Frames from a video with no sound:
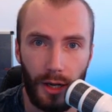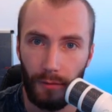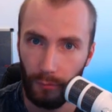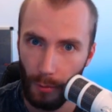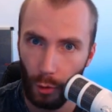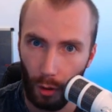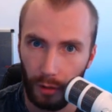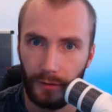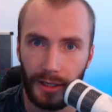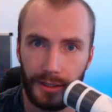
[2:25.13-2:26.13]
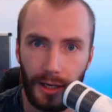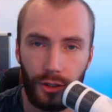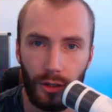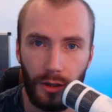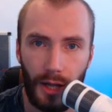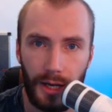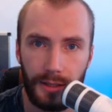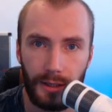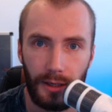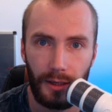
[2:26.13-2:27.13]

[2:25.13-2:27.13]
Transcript: uh, from the qualifying session, that is.